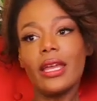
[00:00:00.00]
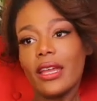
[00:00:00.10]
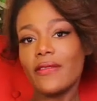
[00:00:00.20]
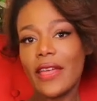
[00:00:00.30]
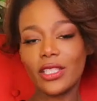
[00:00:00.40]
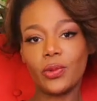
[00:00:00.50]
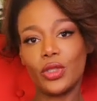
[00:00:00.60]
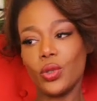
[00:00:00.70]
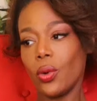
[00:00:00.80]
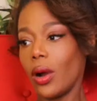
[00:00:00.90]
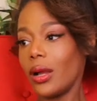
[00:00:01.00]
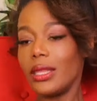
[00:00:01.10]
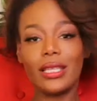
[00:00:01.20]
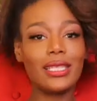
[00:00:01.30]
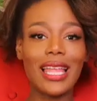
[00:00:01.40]
If that's what you are,
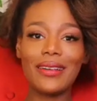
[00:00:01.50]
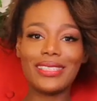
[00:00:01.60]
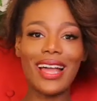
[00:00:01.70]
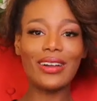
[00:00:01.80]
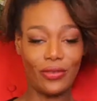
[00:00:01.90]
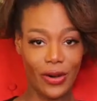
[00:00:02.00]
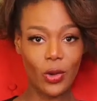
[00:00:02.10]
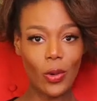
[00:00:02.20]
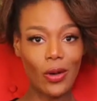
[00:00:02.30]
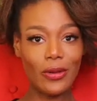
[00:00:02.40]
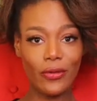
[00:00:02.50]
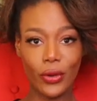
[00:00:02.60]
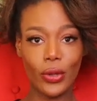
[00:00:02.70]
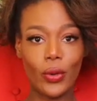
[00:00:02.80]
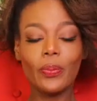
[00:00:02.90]
this lifestyle could very well be
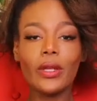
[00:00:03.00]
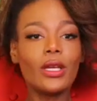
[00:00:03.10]
for you.